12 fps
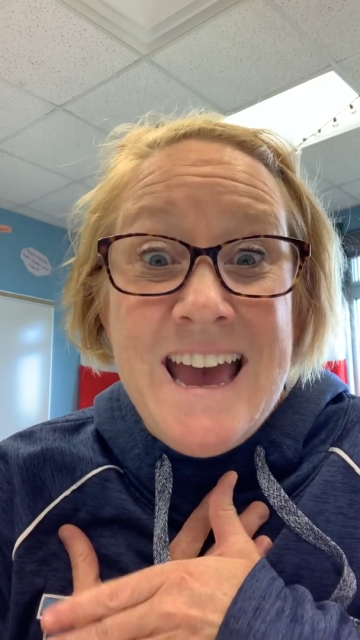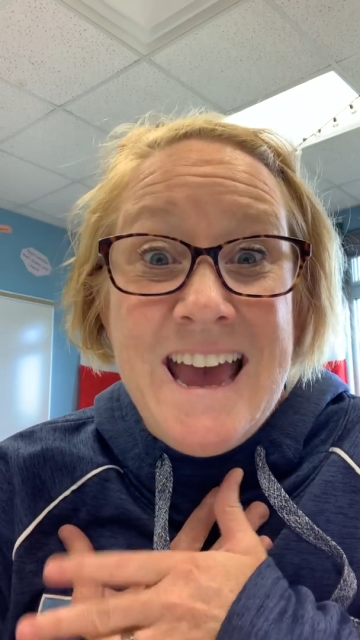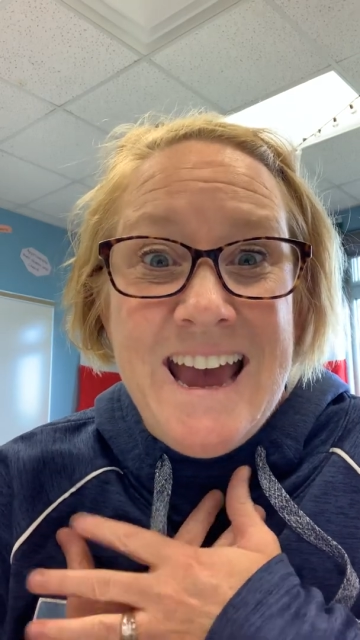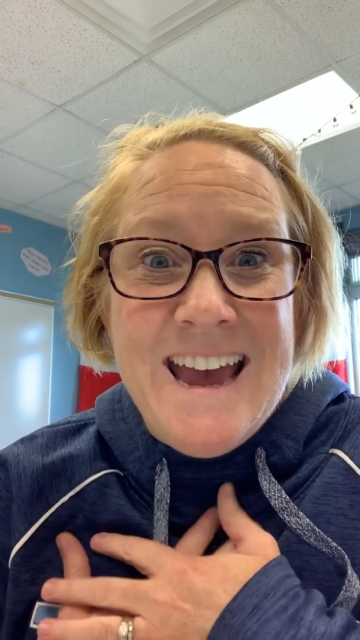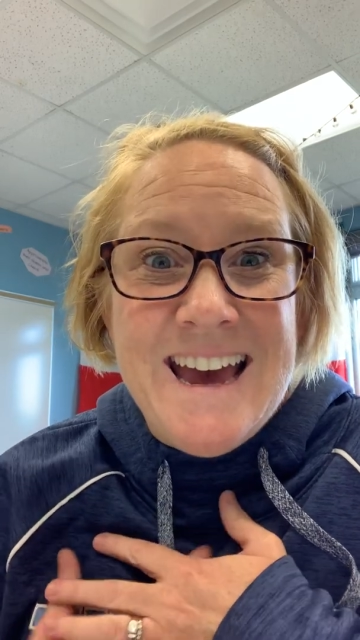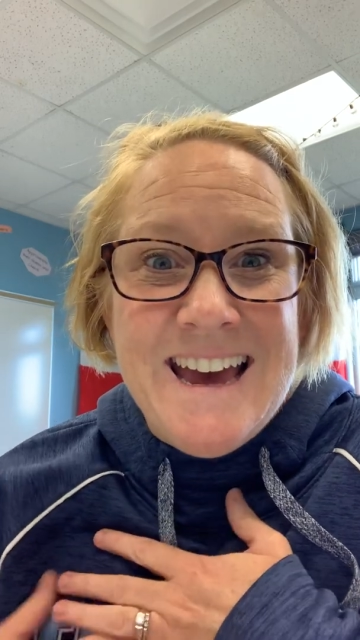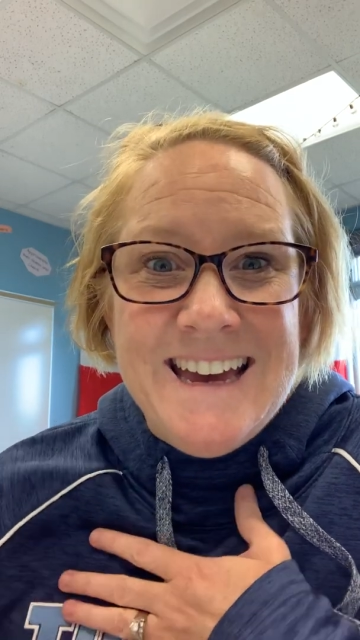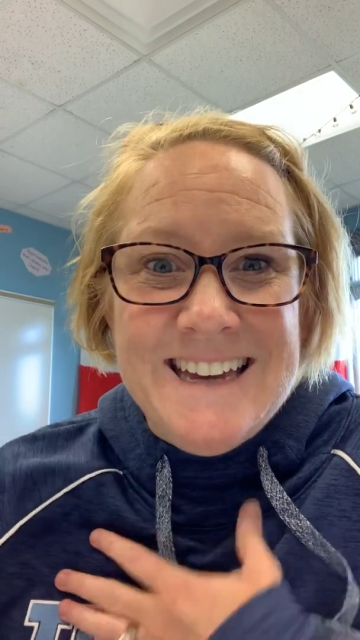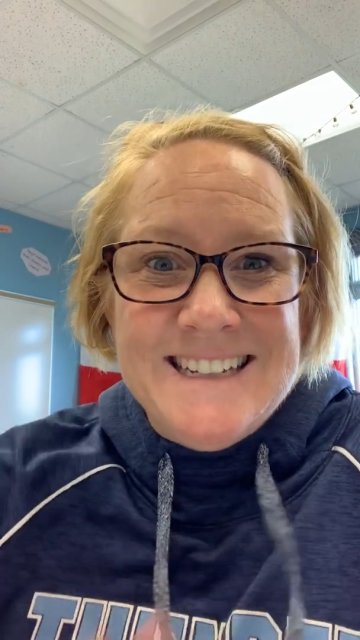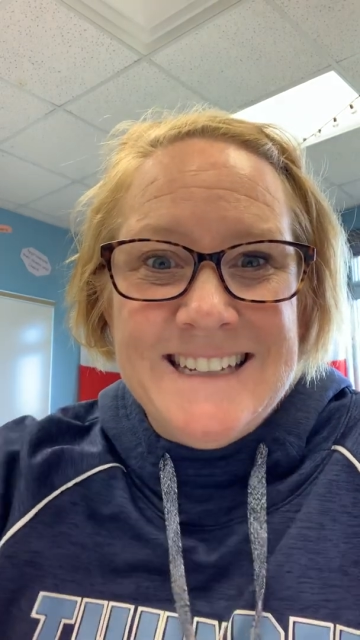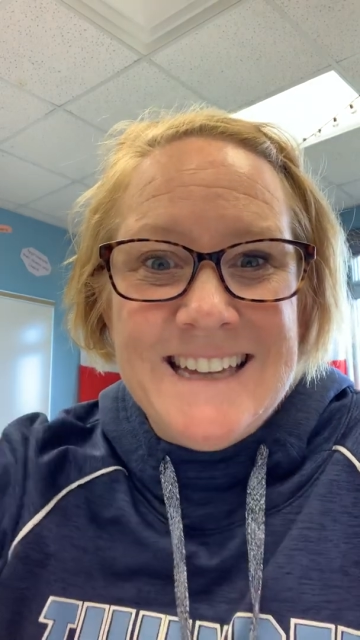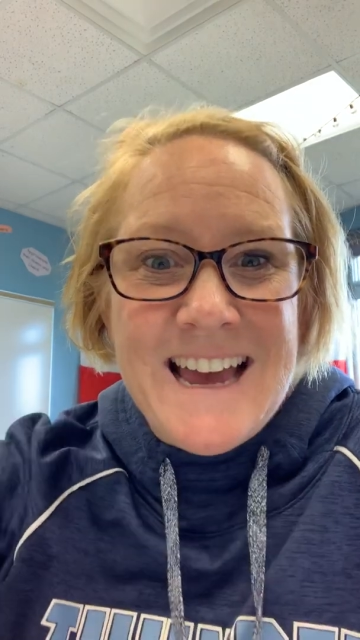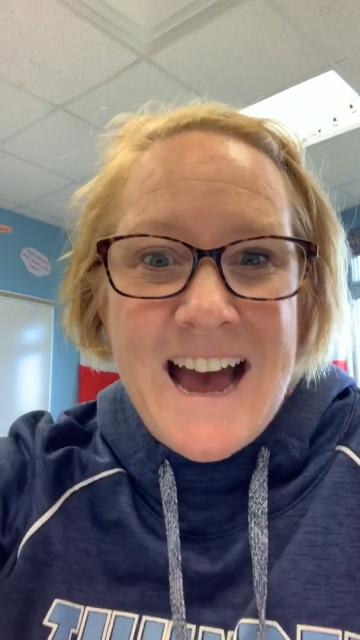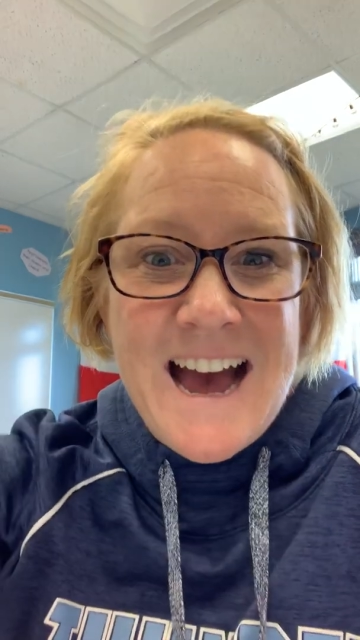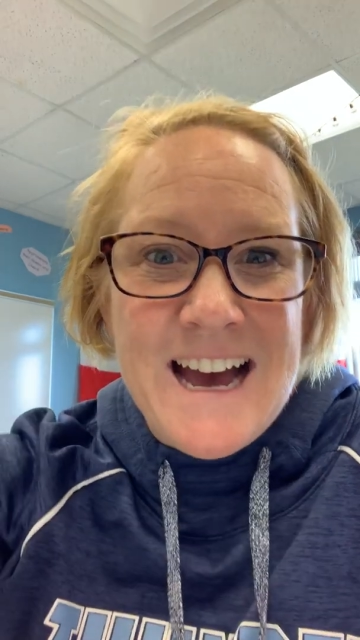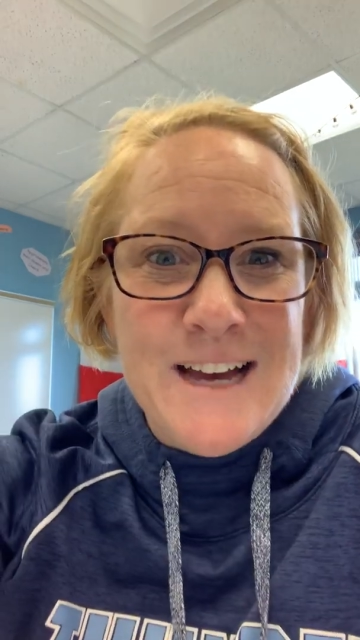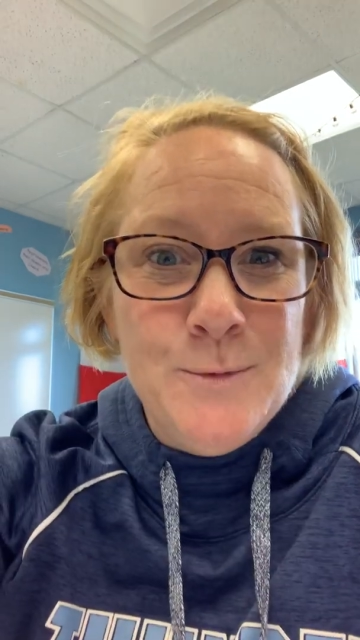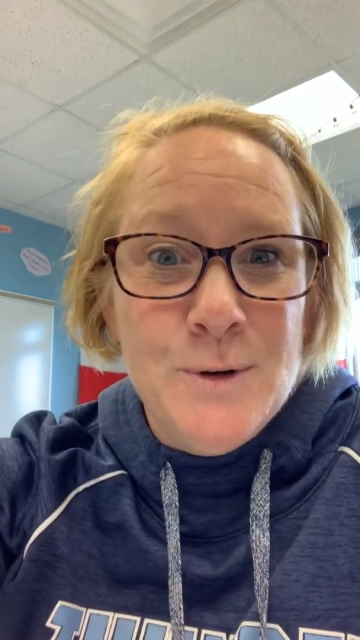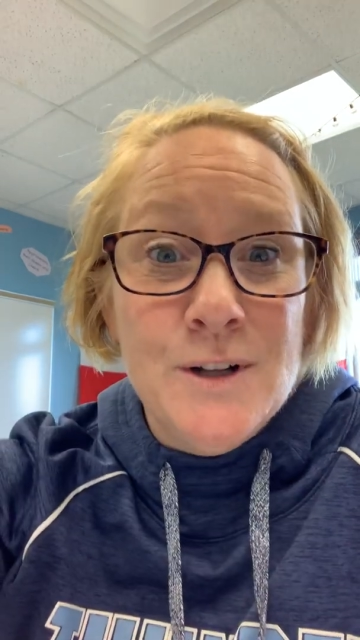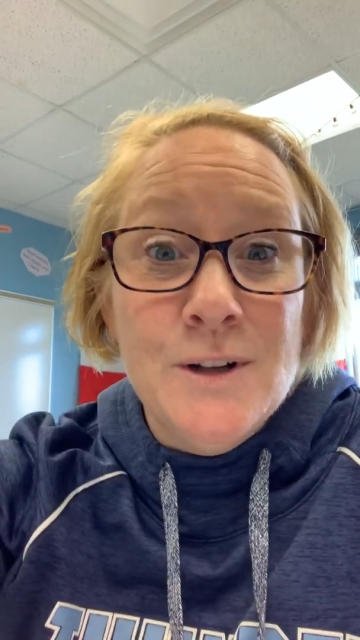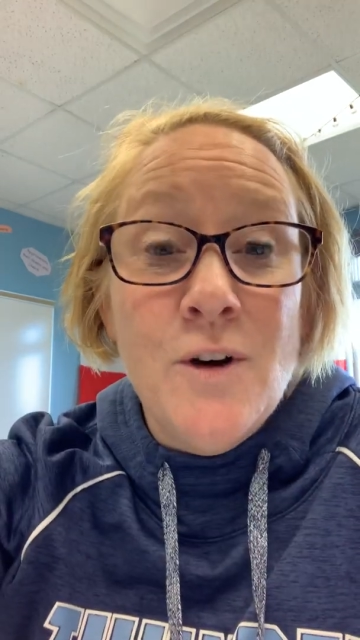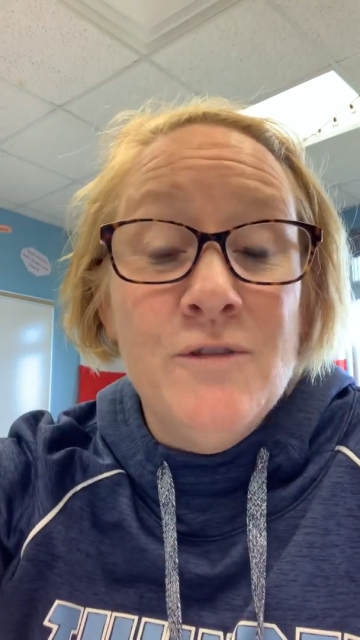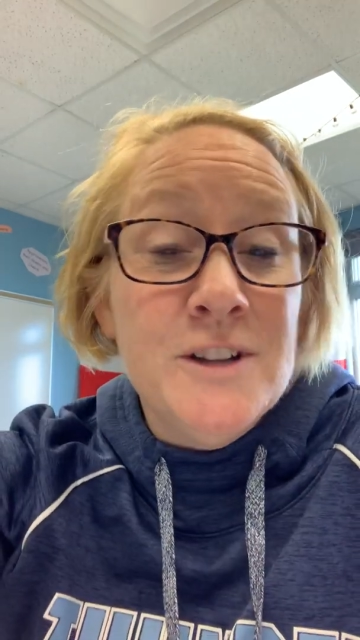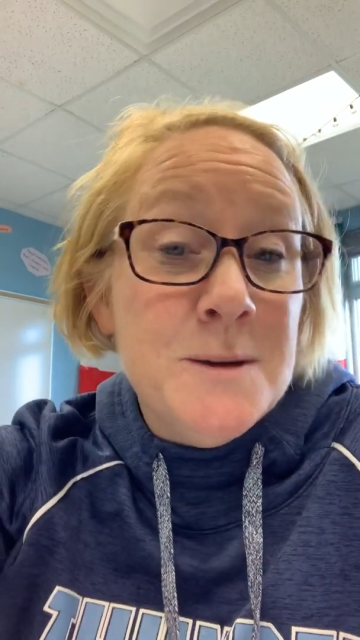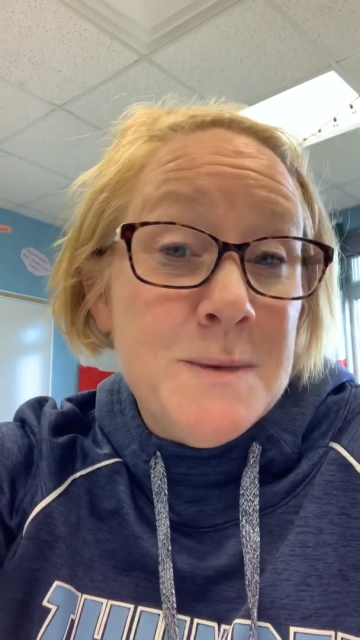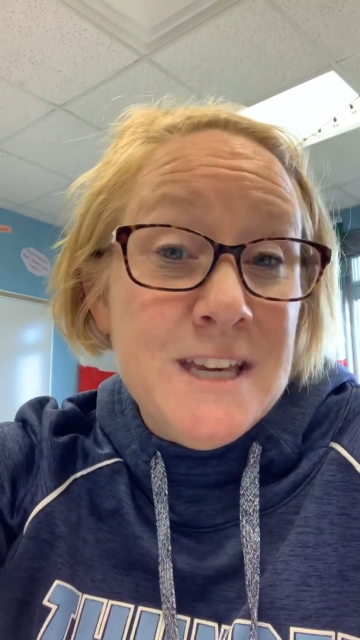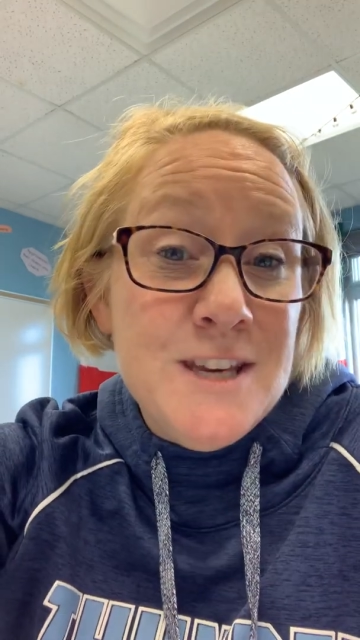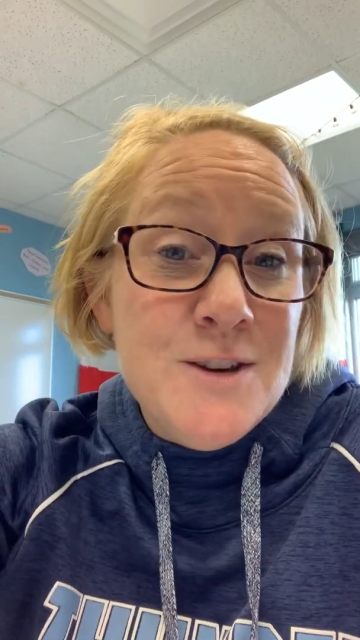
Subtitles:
and I will hopefully meet